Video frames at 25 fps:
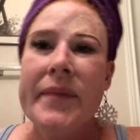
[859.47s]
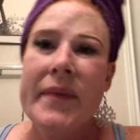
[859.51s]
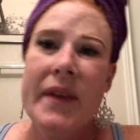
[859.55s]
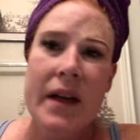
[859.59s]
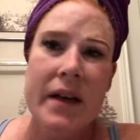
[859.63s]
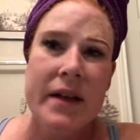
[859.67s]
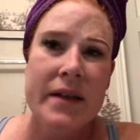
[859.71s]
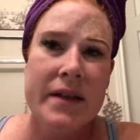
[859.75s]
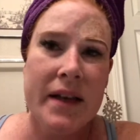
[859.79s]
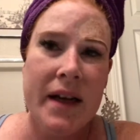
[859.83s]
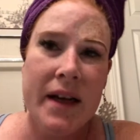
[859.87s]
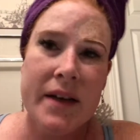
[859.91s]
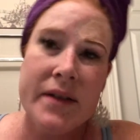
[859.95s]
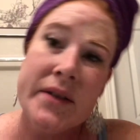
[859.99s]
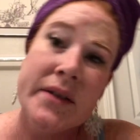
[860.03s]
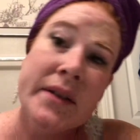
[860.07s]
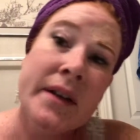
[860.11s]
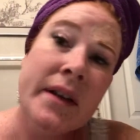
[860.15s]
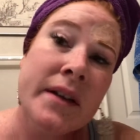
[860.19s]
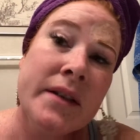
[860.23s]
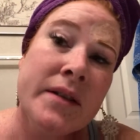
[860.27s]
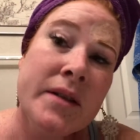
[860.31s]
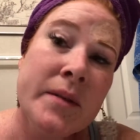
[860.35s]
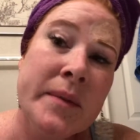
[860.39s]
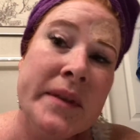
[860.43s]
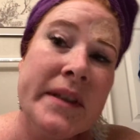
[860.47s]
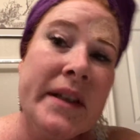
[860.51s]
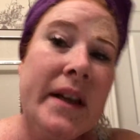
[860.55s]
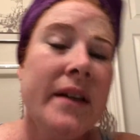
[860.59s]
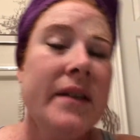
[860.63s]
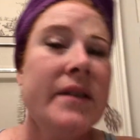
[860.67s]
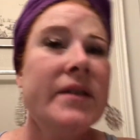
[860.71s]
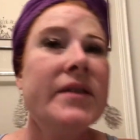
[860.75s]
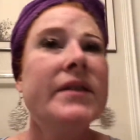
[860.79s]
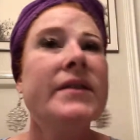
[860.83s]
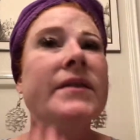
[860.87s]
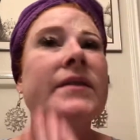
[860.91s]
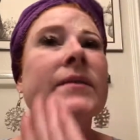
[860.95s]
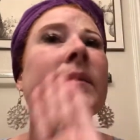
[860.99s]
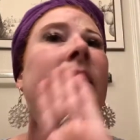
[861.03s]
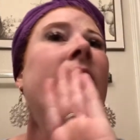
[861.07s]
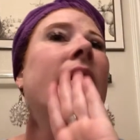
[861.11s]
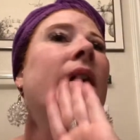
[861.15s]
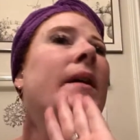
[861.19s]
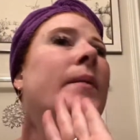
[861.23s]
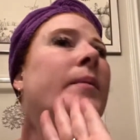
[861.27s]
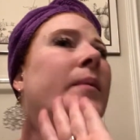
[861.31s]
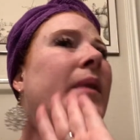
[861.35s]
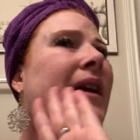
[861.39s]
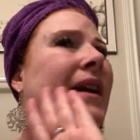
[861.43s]
not a doctor, not a dermatologist,
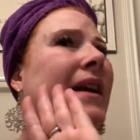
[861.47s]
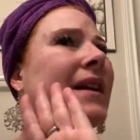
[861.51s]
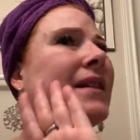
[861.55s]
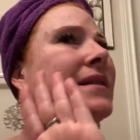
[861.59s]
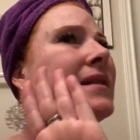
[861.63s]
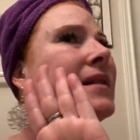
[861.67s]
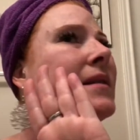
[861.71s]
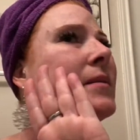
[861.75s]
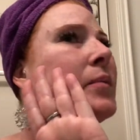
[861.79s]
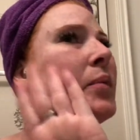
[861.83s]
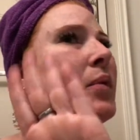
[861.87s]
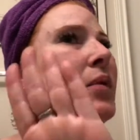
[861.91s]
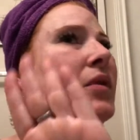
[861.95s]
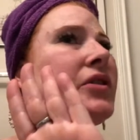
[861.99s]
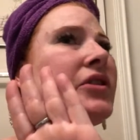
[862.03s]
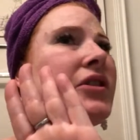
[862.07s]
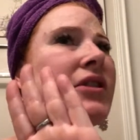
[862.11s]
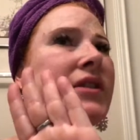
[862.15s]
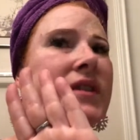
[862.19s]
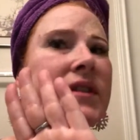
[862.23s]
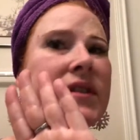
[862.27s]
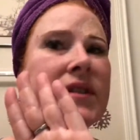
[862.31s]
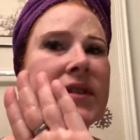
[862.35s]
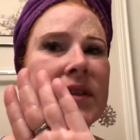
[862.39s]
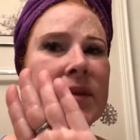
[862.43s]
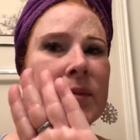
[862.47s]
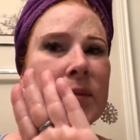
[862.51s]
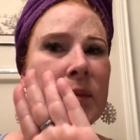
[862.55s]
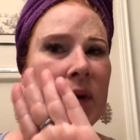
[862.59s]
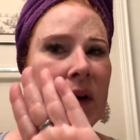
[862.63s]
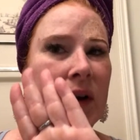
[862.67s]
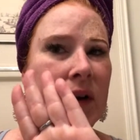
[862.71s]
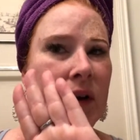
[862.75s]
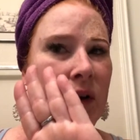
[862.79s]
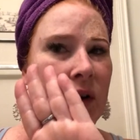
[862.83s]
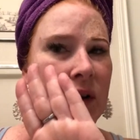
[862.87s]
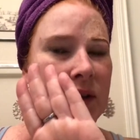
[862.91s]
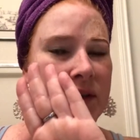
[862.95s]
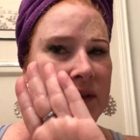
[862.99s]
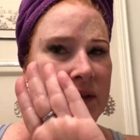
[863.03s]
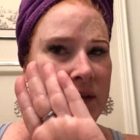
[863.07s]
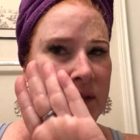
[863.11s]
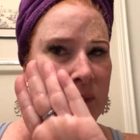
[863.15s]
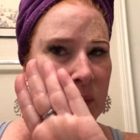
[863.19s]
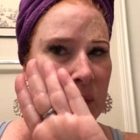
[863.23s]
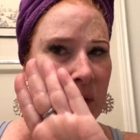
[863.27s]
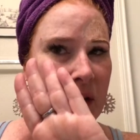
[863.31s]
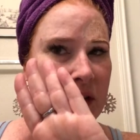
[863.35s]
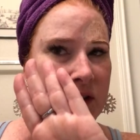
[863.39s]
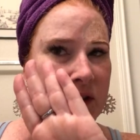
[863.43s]
but I guess it pushes and causes
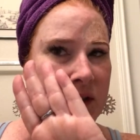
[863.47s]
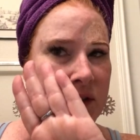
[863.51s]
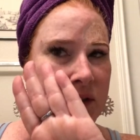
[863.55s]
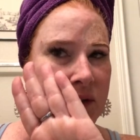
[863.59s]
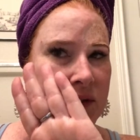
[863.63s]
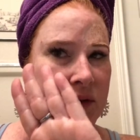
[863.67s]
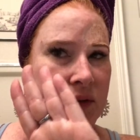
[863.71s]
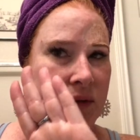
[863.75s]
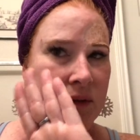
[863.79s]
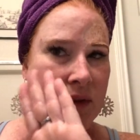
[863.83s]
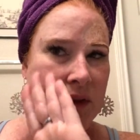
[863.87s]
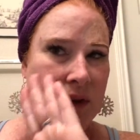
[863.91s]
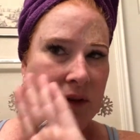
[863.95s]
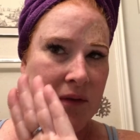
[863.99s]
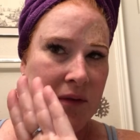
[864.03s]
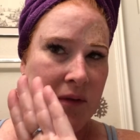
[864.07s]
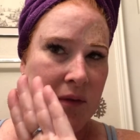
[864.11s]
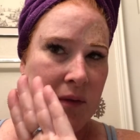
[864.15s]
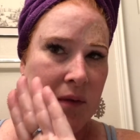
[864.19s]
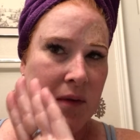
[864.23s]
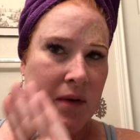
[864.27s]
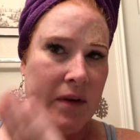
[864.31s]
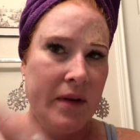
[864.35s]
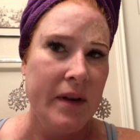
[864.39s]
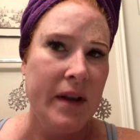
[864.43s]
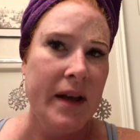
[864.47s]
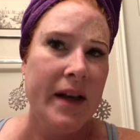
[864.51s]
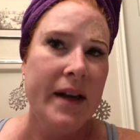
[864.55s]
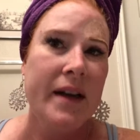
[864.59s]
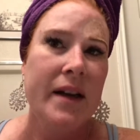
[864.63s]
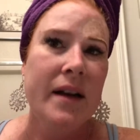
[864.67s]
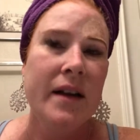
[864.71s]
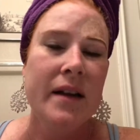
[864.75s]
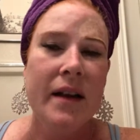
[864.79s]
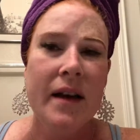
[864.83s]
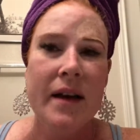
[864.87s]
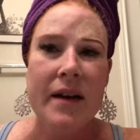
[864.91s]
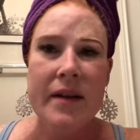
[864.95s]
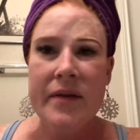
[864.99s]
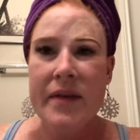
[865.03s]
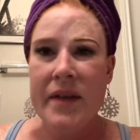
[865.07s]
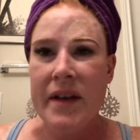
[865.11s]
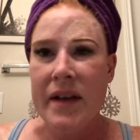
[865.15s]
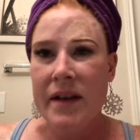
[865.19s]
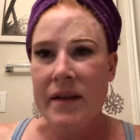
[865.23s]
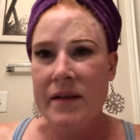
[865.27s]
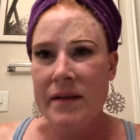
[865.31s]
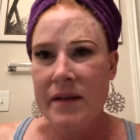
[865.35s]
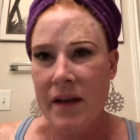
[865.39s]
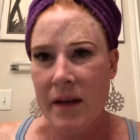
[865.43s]
pressure, so therefore like a lot of
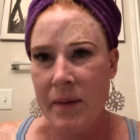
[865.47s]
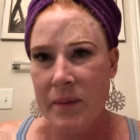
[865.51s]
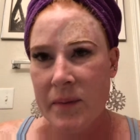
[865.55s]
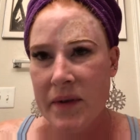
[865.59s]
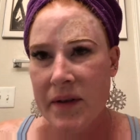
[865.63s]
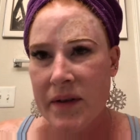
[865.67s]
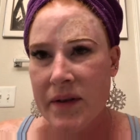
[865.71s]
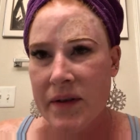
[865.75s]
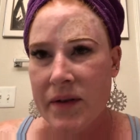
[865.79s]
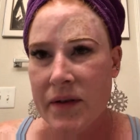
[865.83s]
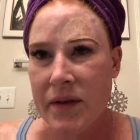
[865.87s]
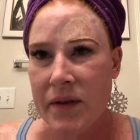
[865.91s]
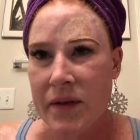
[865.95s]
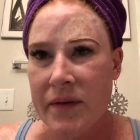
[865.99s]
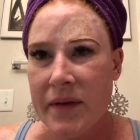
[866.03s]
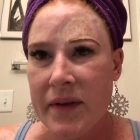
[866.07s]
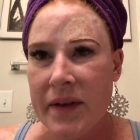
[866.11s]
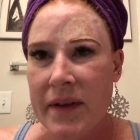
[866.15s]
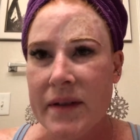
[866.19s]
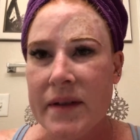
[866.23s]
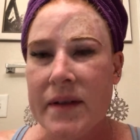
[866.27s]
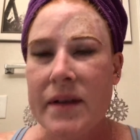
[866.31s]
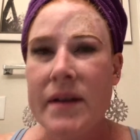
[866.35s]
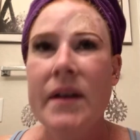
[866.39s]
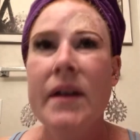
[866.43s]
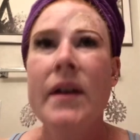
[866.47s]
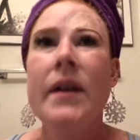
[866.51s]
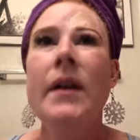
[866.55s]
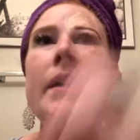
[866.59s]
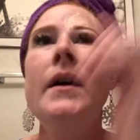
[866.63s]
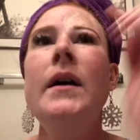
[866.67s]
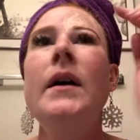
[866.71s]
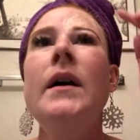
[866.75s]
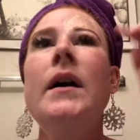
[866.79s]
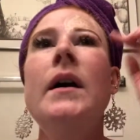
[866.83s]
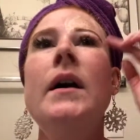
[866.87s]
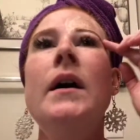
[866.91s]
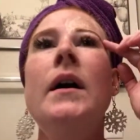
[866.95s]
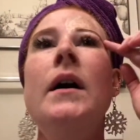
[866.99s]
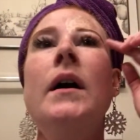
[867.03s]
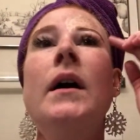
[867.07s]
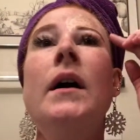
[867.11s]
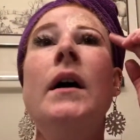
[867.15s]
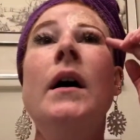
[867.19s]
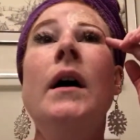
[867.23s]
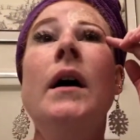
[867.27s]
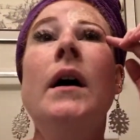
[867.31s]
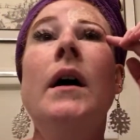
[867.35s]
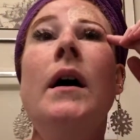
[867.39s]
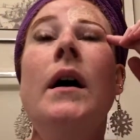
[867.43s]
things come to the surface.
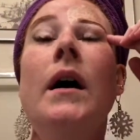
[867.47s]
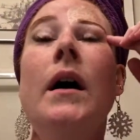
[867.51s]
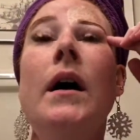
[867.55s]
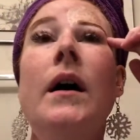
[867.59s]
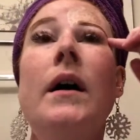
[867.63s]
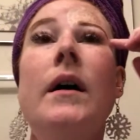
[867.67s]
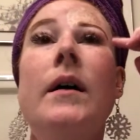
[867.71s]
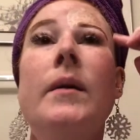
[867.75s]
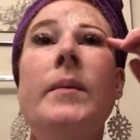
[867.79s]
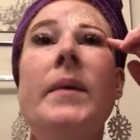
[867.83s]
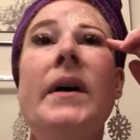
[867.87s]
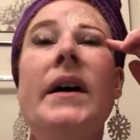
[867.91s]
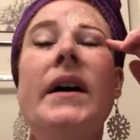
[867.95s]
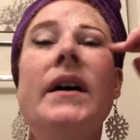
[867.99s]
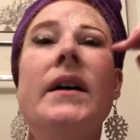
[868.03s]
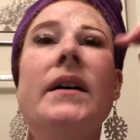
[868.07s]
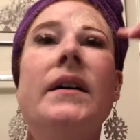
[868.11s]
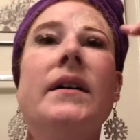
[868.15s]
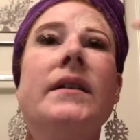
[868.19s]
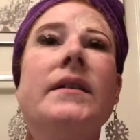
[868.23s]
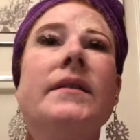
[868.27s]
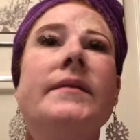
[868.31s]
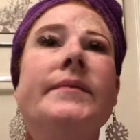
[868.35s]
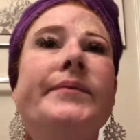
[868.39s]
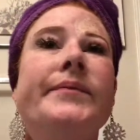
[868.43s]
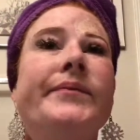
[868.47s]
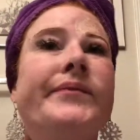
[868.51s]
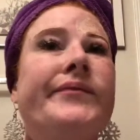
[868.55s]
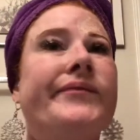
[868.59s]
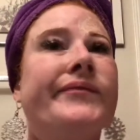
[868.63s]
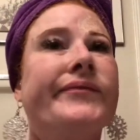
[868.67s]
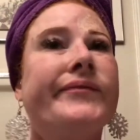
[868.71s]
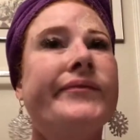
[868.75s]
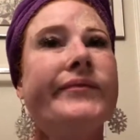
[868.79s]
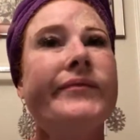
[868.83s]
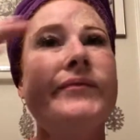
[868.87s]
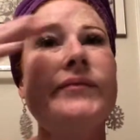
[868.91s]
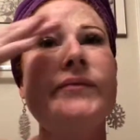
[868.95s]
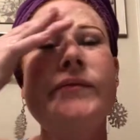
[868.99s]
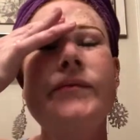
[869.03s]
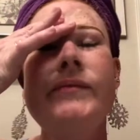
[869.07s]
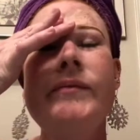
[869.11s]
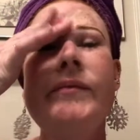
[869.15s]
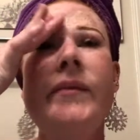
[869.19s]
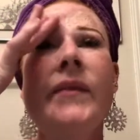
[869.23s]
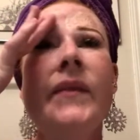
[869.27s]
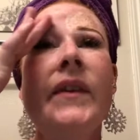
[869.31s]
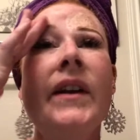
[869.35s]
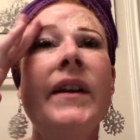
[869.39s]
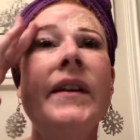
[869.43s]
And
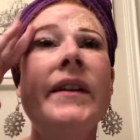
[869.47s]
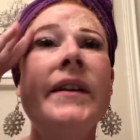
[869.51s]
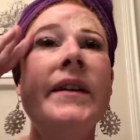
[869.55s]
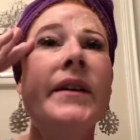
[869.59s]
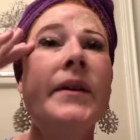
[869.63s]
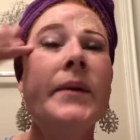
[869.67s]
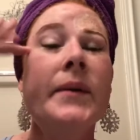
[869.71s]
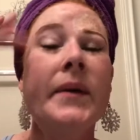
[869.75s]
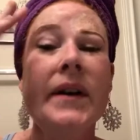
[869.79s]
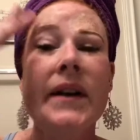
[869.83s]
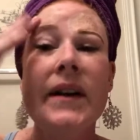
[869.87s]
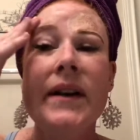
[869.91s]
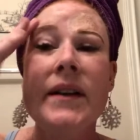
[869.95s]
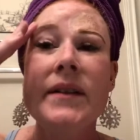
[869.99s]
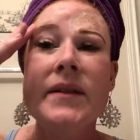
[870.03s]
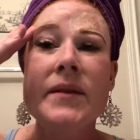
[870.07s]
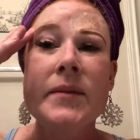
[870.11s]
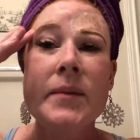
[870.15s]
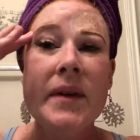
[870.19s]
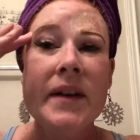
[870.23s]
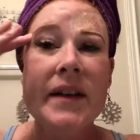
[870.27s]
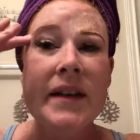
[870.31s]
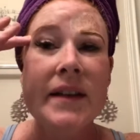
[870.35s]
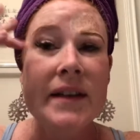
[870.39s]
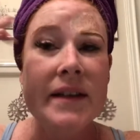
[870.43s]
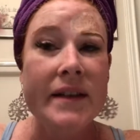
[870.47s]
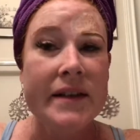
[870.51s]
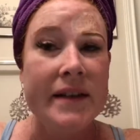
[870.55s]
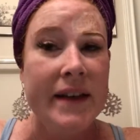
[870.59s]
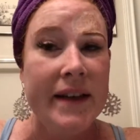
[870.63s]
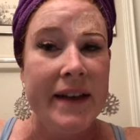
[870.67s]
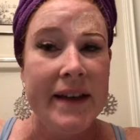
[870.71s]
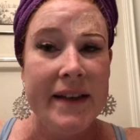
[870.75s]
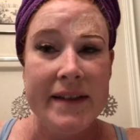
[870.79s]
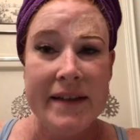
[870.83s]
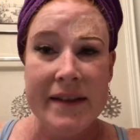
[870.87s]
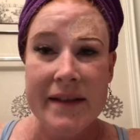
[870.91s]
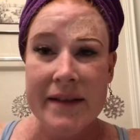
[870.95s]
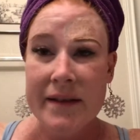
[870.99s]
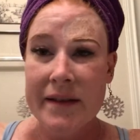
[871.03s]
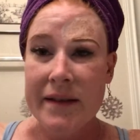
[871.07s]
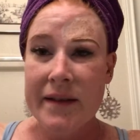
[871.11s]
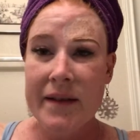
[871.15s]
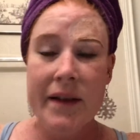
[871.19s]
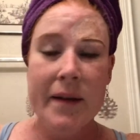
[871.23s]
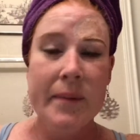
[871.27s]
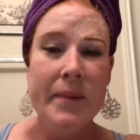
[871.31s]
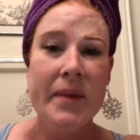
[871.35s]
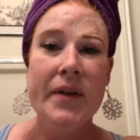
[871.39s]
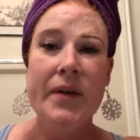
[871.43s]
you know what, it is what it is.
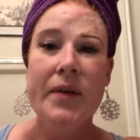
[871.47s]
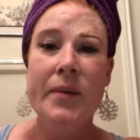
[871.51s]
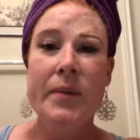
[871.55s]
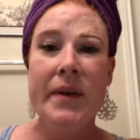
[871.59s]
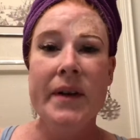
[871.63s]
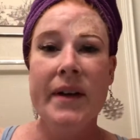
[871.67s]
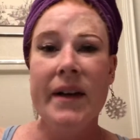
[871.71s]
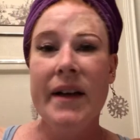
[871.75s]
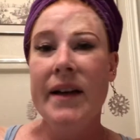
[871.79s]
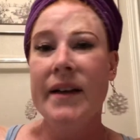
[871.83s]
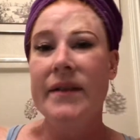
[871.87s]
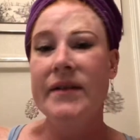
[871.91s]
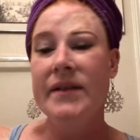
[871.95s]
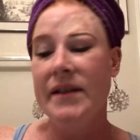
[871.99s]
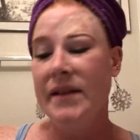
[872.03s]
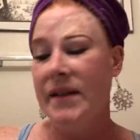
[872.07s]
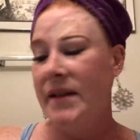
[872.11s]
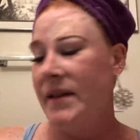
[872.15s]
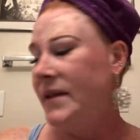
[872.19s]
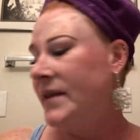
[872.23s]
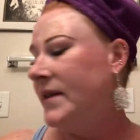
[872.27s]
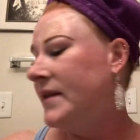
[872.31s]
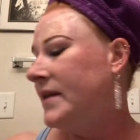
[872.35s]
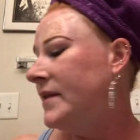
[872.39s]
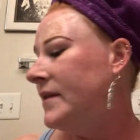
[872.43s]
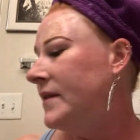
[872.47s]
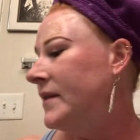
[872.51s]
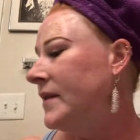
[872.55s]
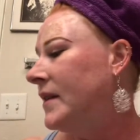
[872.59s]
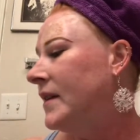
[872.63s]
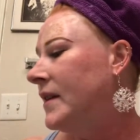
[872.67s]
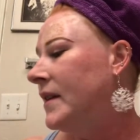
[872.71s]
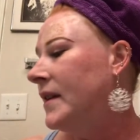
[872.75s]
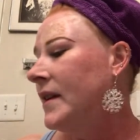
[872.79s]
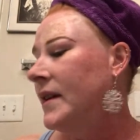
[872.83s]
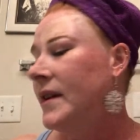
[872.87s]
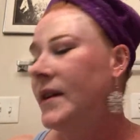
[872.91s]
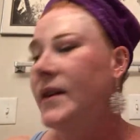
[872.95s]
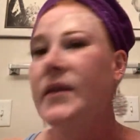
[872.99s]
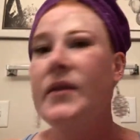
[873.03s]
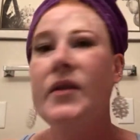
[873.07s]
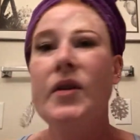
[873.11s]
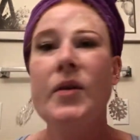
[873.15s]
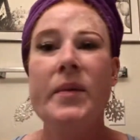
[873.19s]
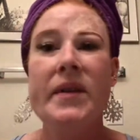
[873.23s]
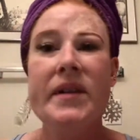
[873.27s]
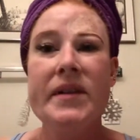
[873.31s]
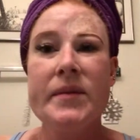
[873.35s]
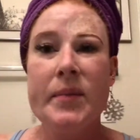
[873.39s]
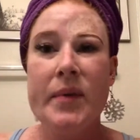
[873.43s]
I'm human, I have zits.
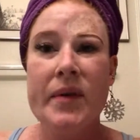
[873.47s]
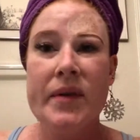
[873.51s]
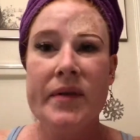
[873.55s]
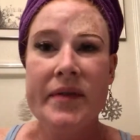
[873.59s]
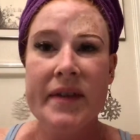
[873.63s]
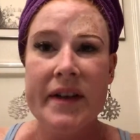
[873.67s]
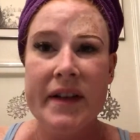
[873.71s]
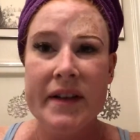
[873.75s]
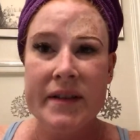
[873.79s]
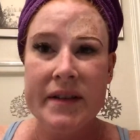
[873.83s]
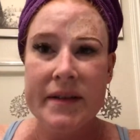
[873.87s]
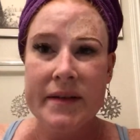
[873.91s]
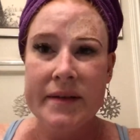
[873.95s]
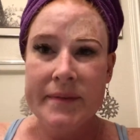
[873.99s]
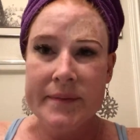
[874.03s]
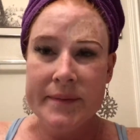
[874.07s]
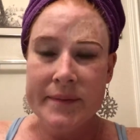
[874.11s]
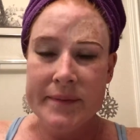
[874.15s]
Nobody's perfect.